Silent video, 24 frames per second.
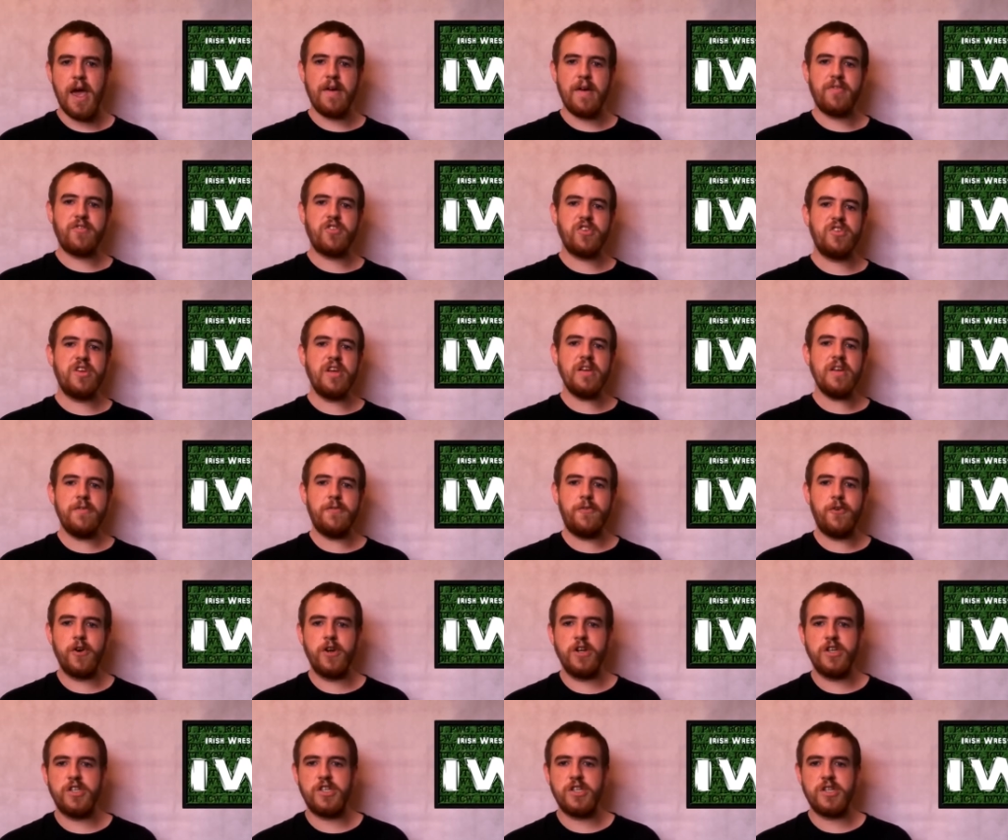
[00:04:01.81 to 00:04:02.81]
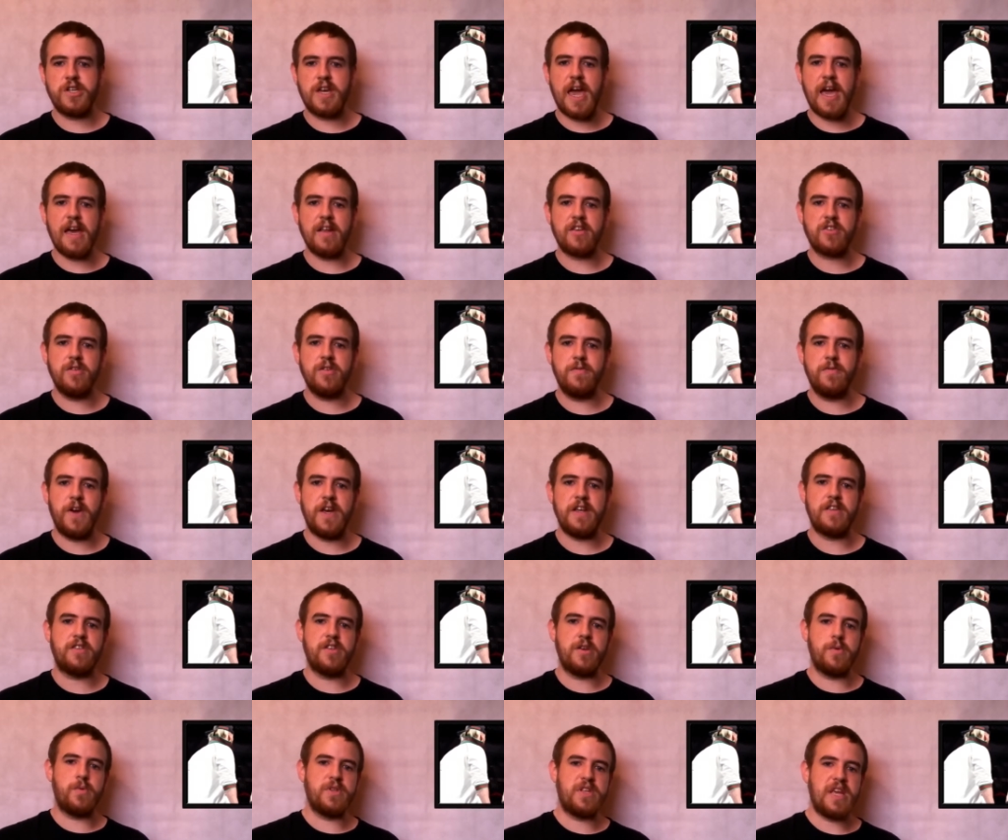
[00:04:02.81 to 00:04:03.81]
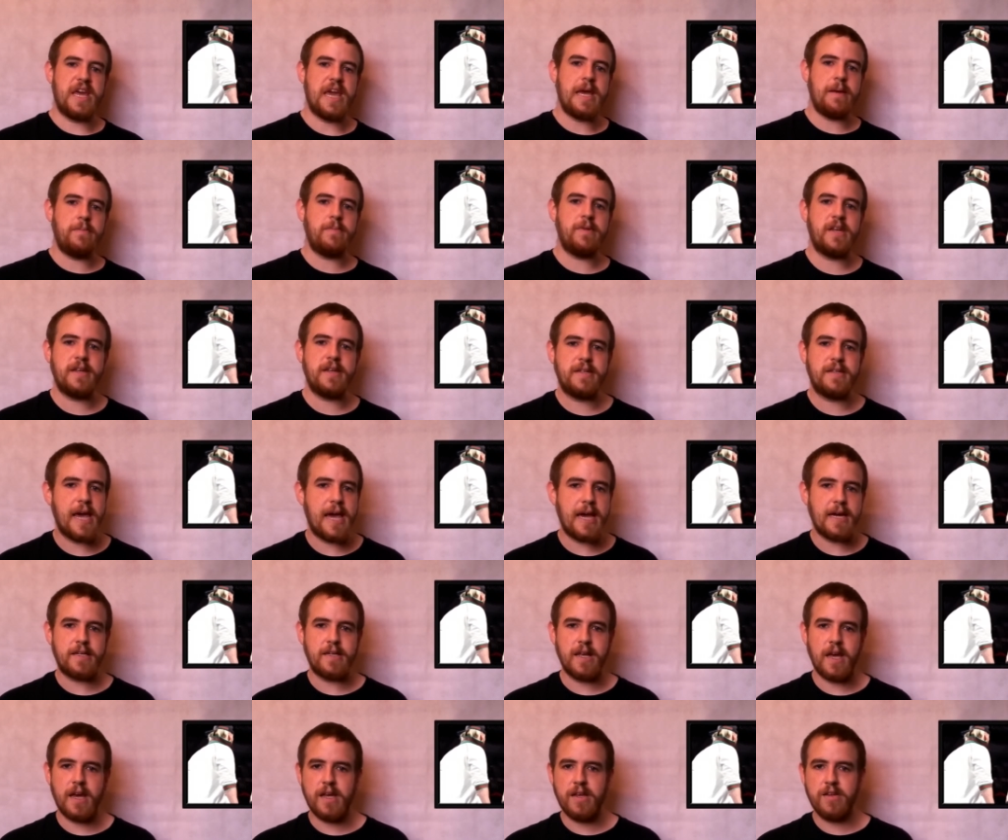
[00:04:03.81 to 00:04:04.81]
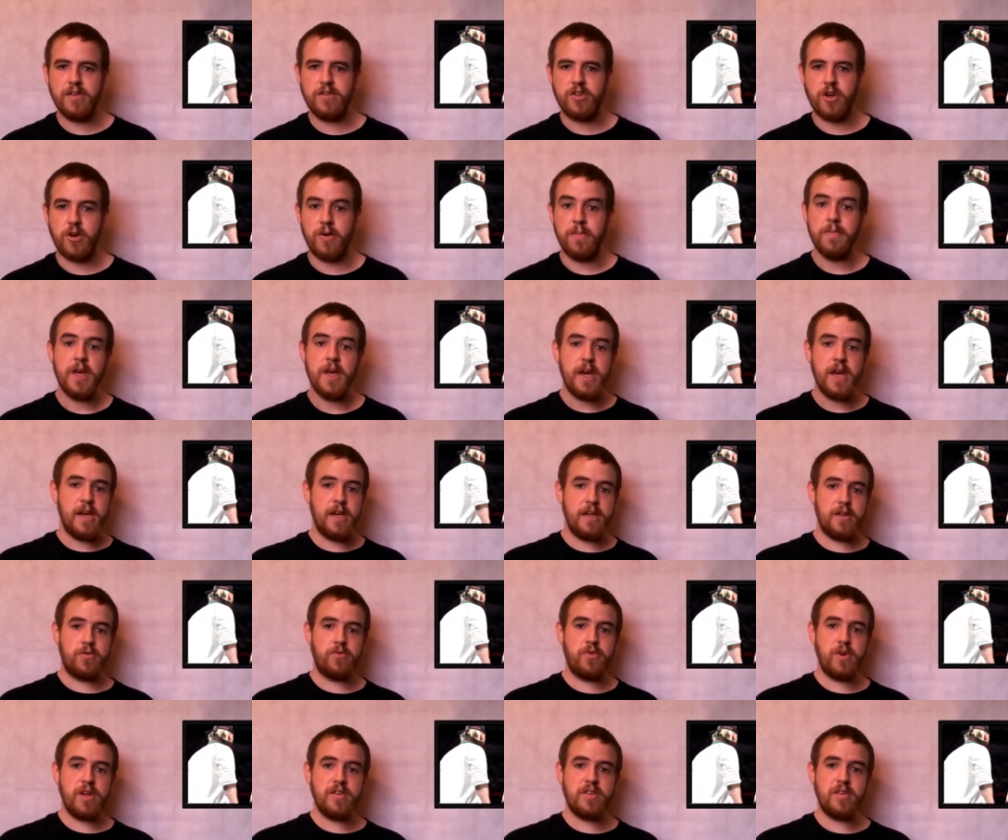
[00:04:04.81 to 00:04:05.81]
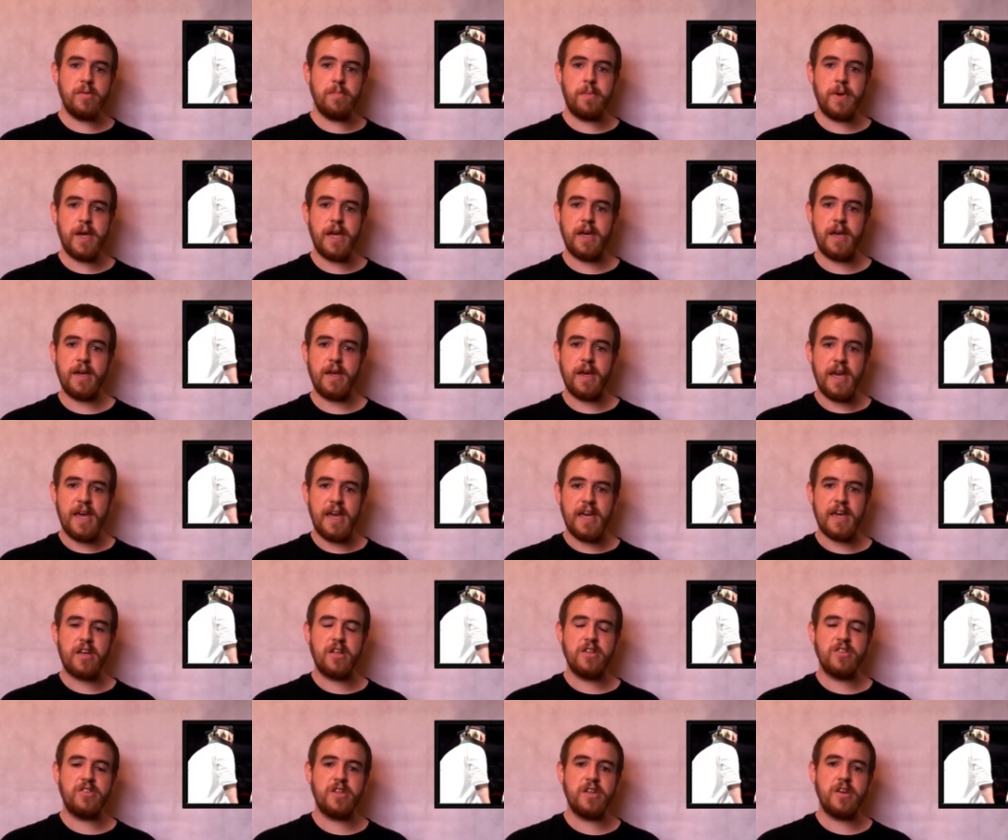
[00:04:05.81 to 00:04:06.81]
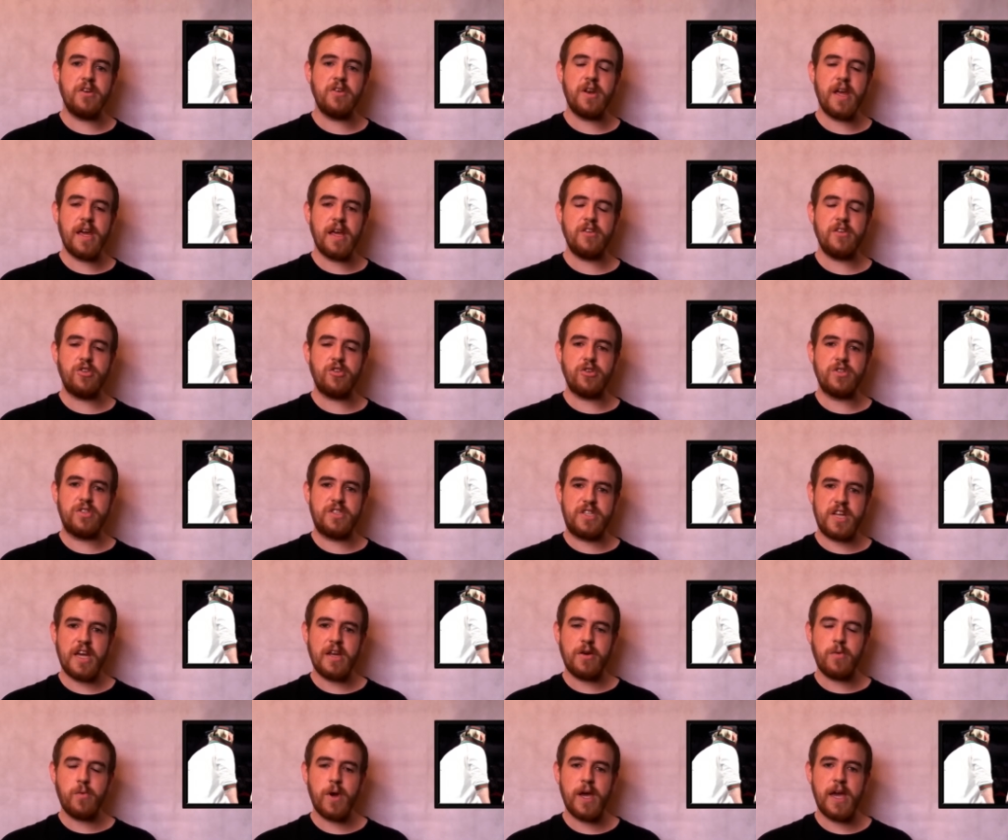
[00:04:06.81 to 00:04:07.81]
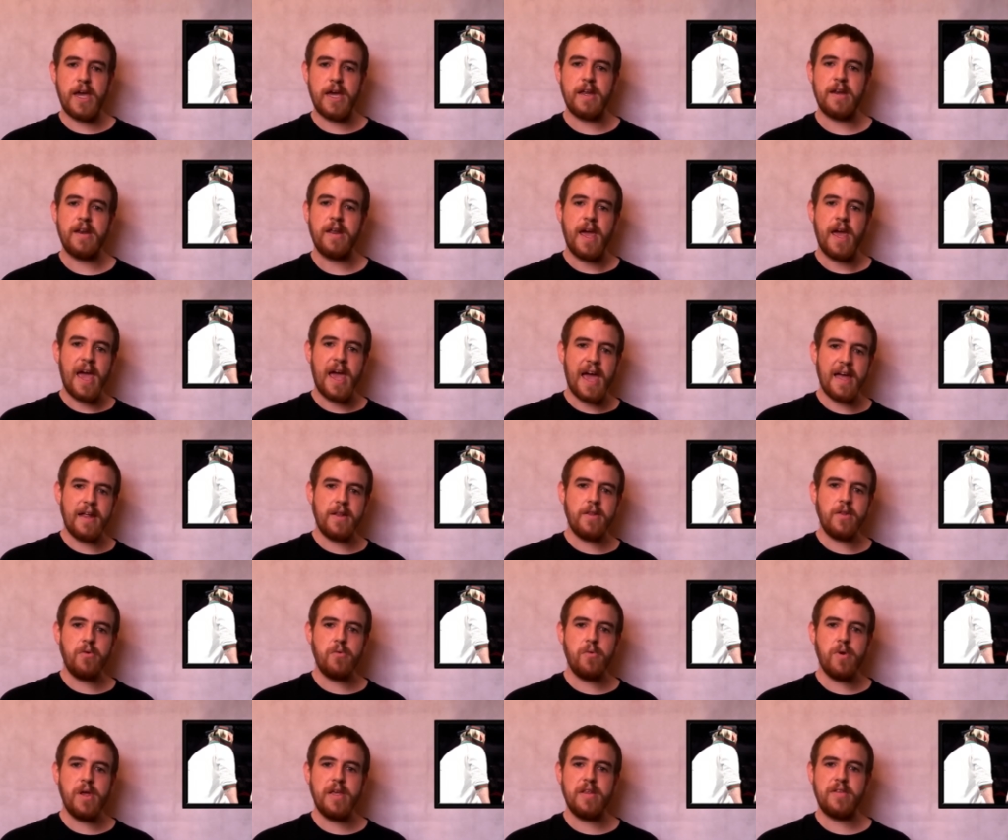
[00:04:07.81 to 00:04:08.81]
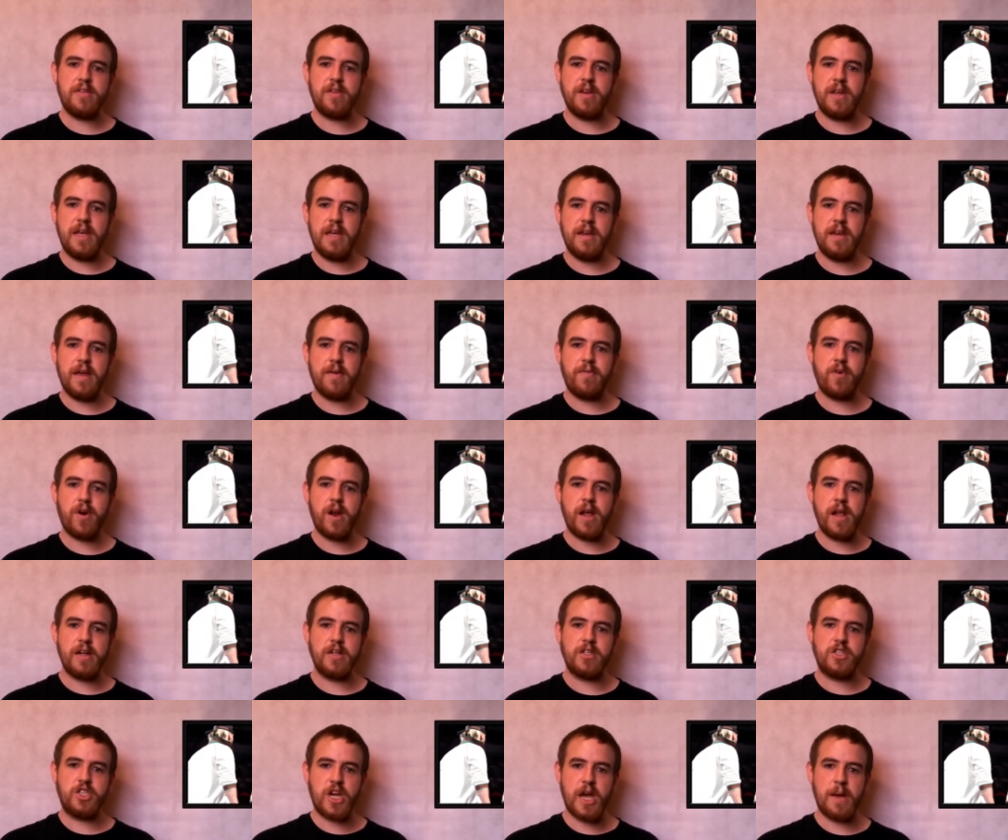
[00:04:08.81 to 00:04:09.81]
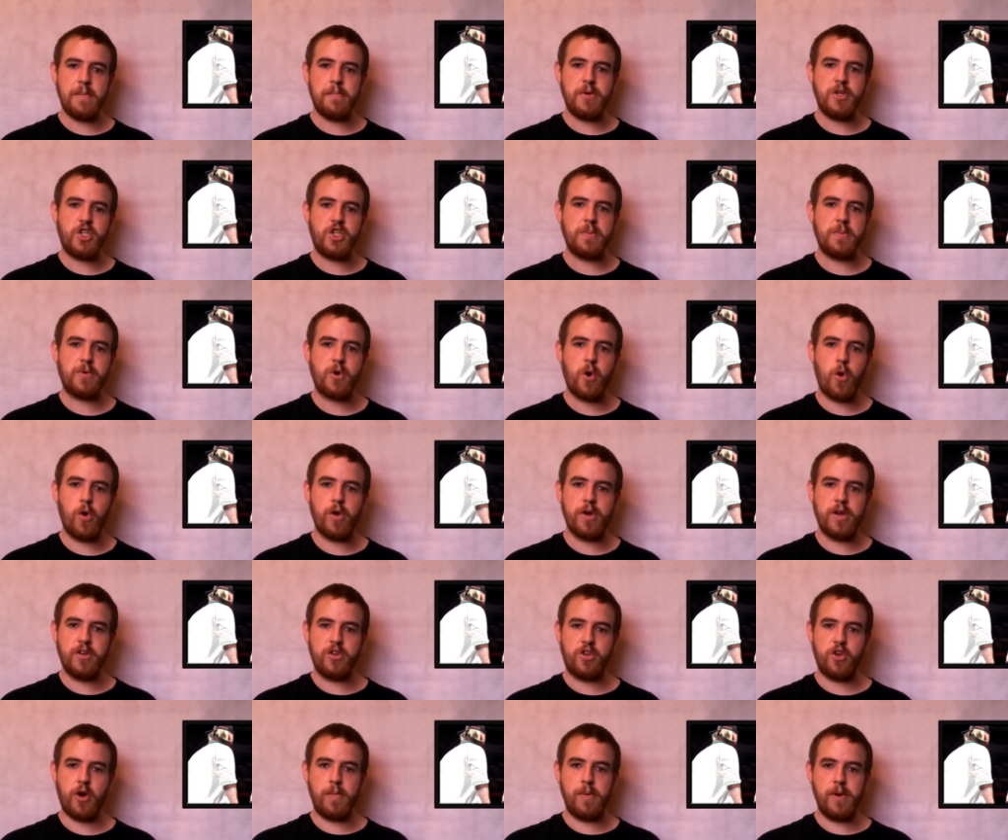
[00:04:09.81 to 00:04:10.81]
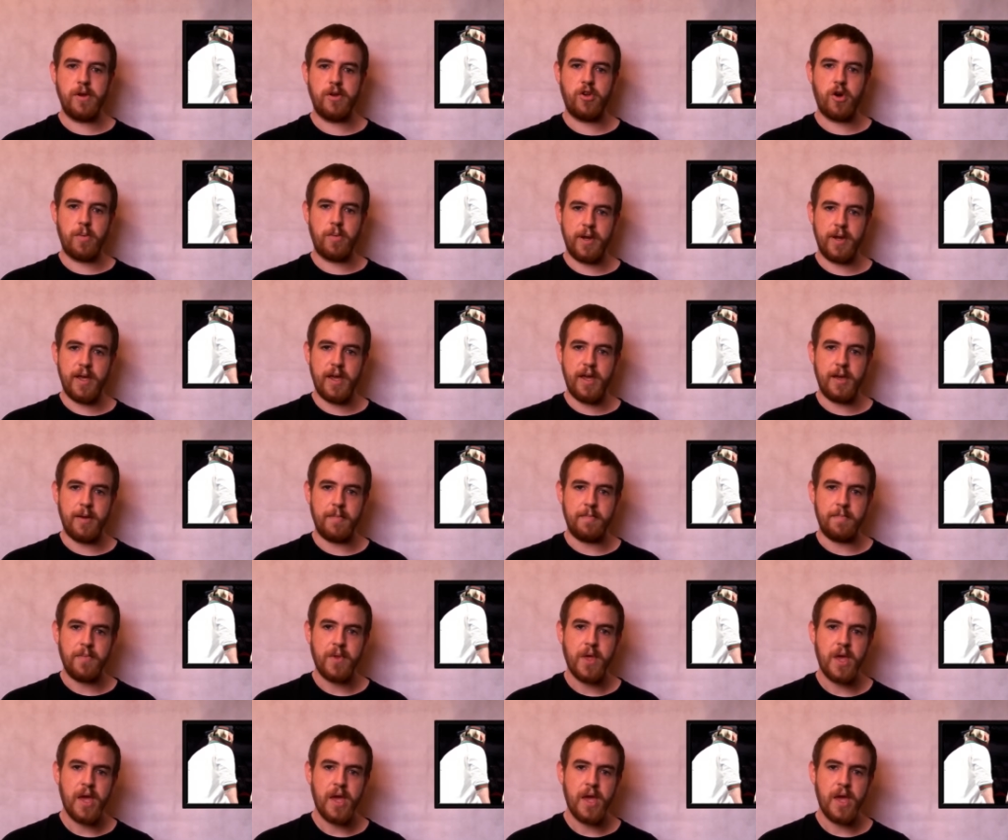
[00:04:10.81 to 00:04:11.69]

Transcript: After seeing the footage, Cass confessed that it was him that attacked Enzo. His reason being, he considered Enzo dead weight and the reason he never held championship gold in WWE.